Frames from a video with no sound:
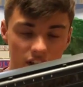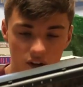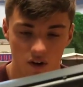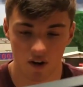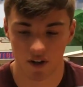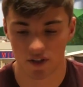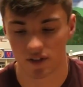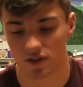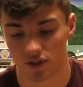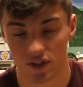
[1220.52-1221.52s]
cars.
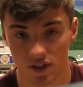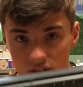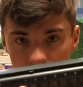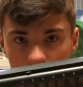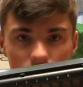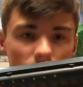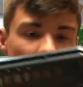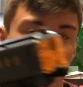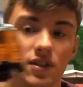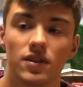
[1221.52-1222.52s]
So this is the first
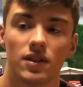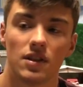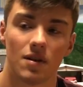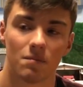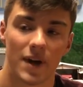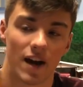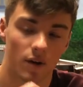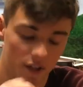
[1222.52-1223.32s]
one. This is the powered